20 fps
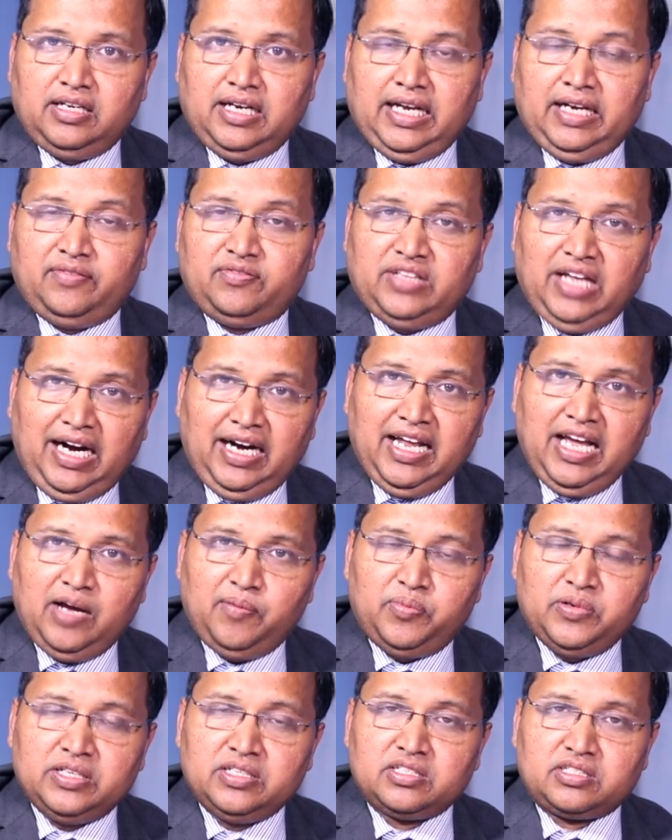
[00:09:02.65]
And if that
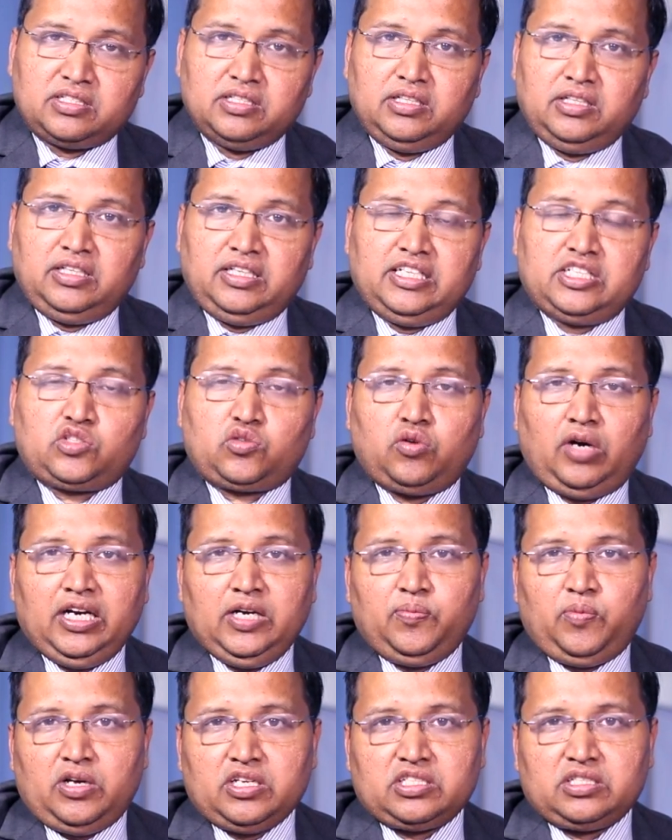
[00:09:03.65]
happens, it's
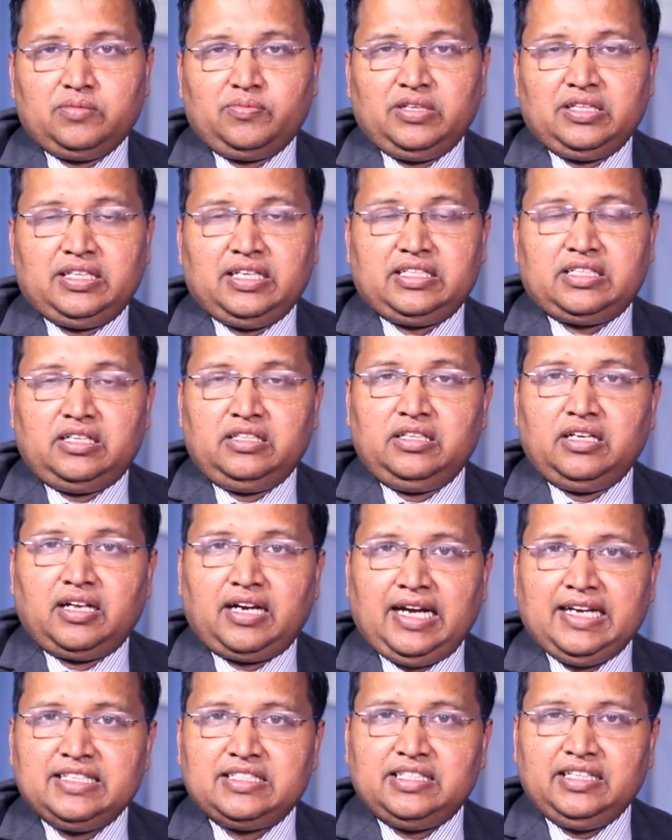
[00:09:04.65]
quite possible that under
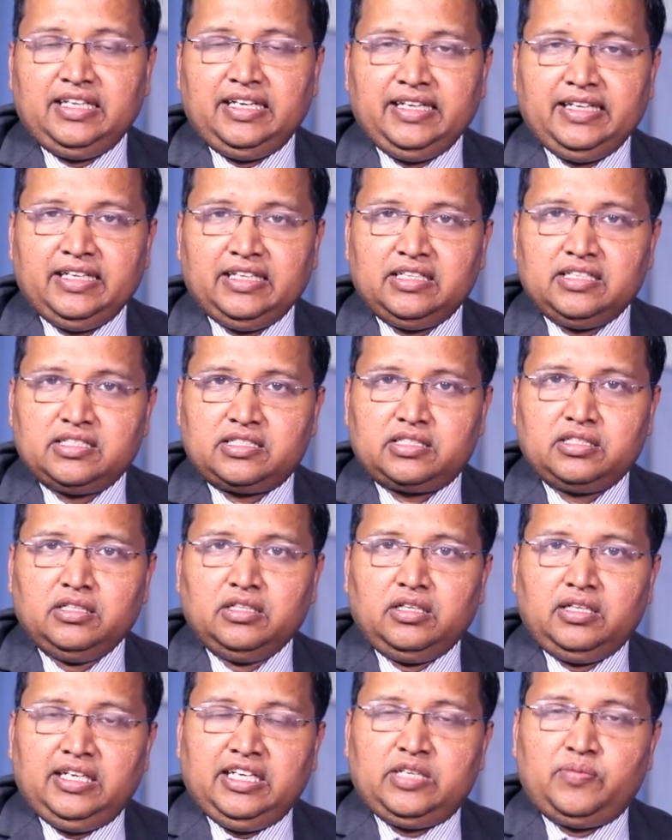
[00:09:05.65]

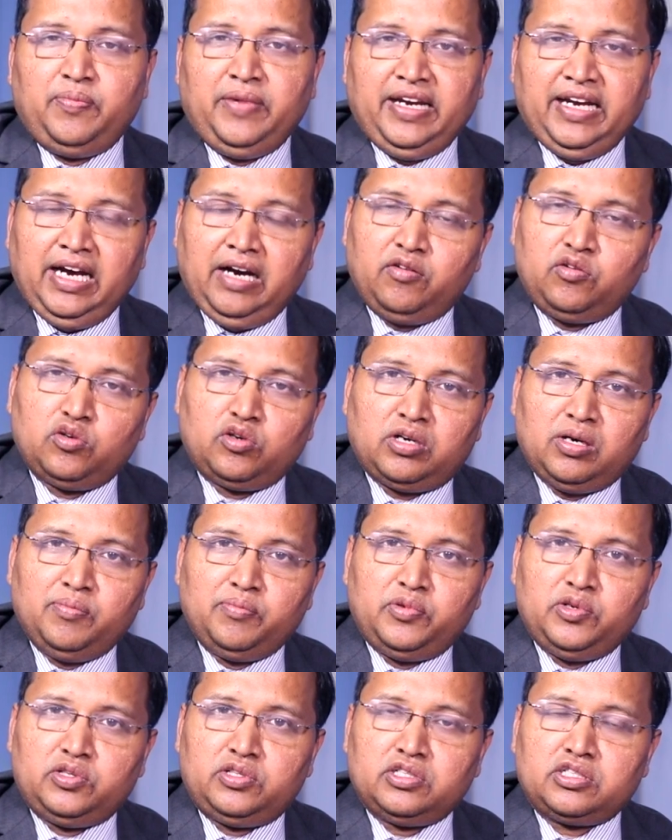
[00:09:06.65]
ICDS, it may have to
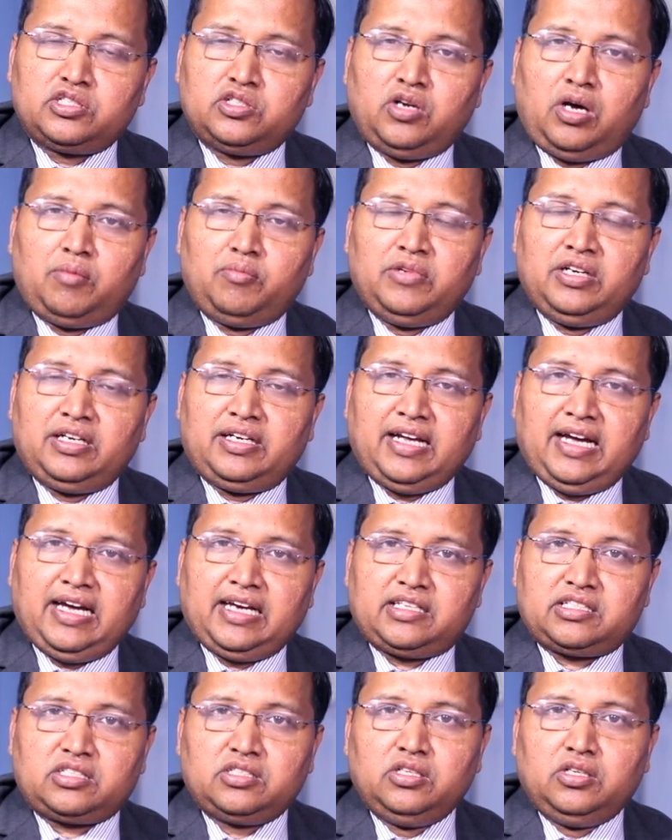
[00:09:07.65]
compute its normal
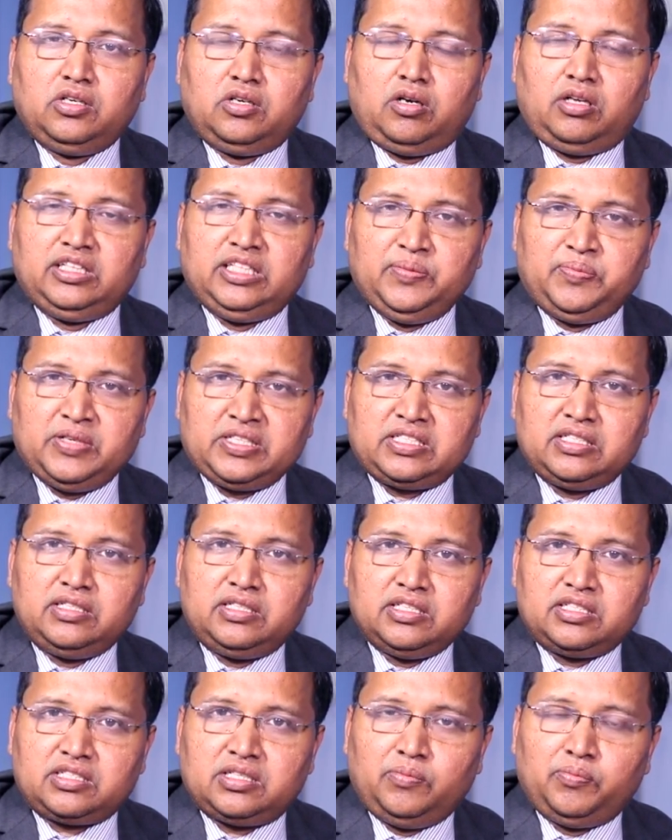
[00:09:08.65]
tax on the
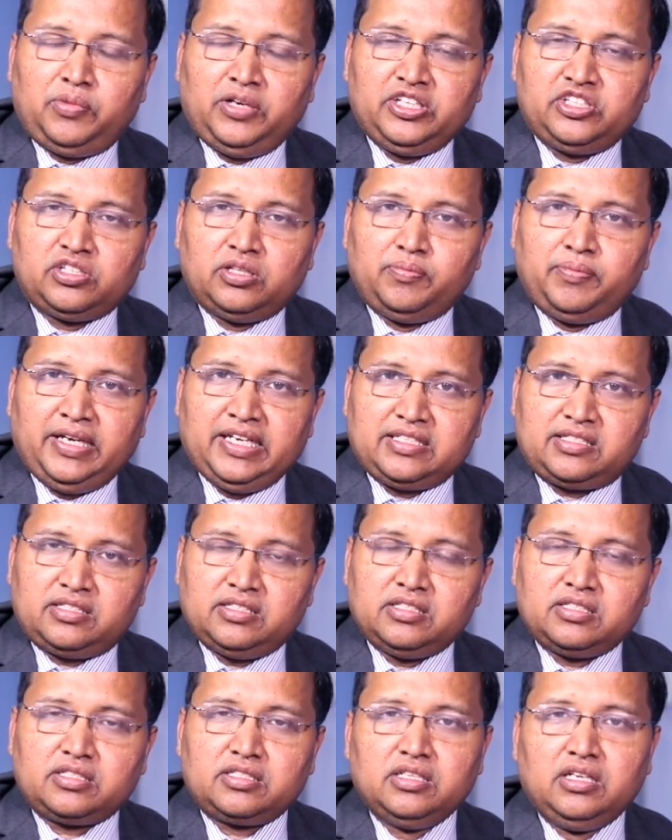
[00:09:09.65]
percentage completion
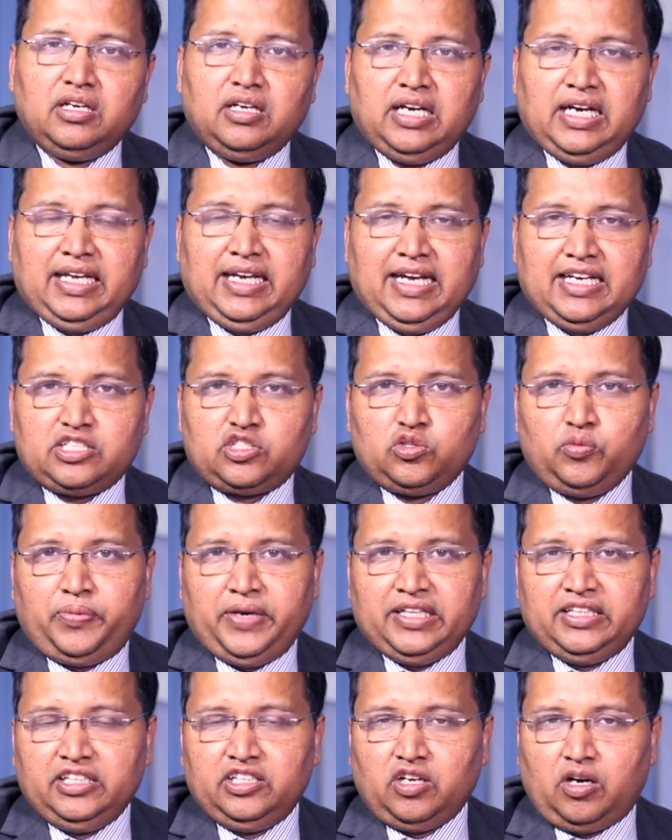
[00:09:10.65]
basis and has to
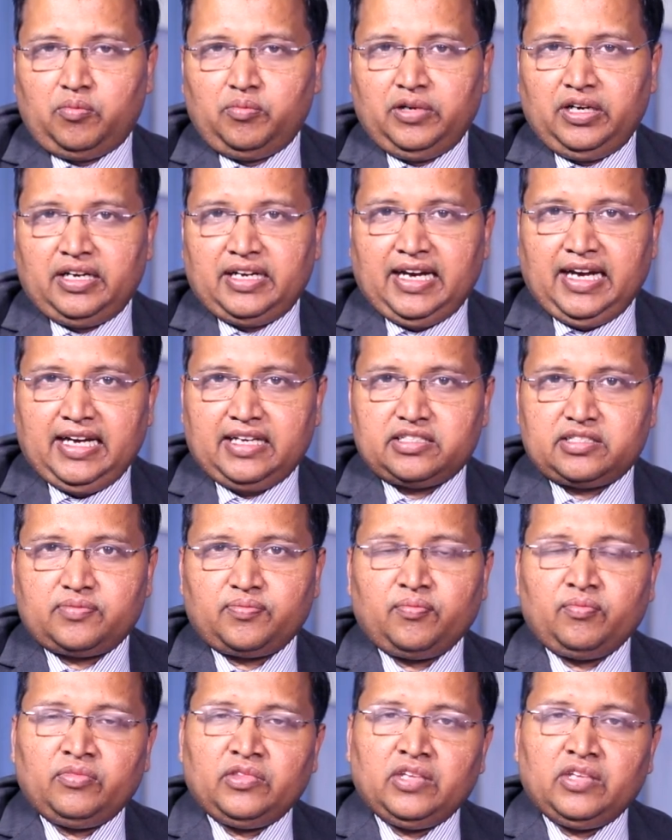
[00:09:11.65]
pay the normal tax